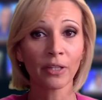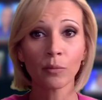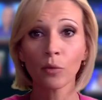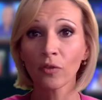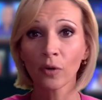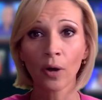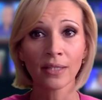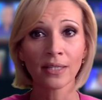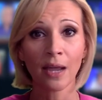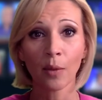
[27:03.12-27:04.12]
move
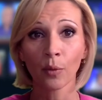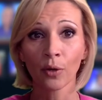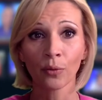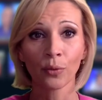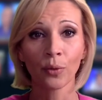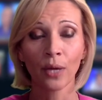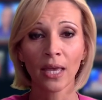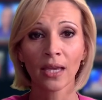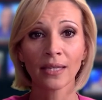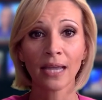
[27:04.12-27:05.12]
across the network through
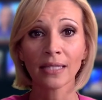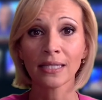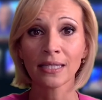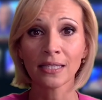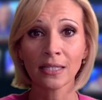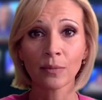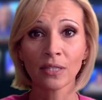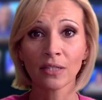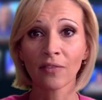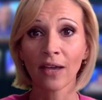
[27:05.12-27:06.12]
connected systems
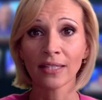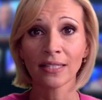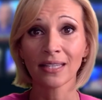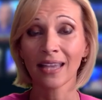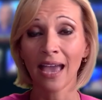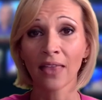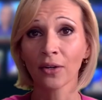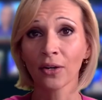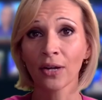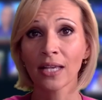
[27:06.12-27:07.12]
and devices and
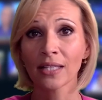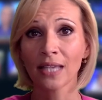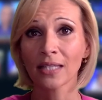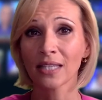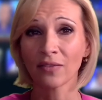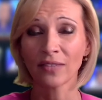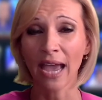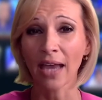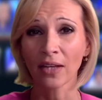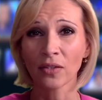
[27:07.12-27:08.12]
gather sensitive
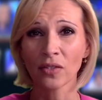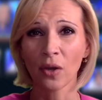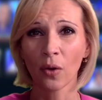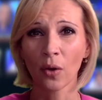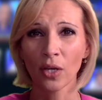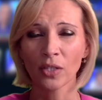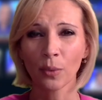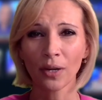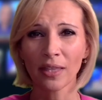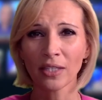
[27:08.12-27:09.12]
data. So
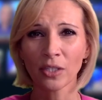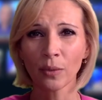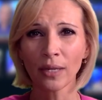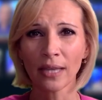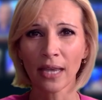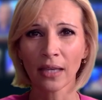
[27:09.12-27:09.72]
what are they doing, Nick?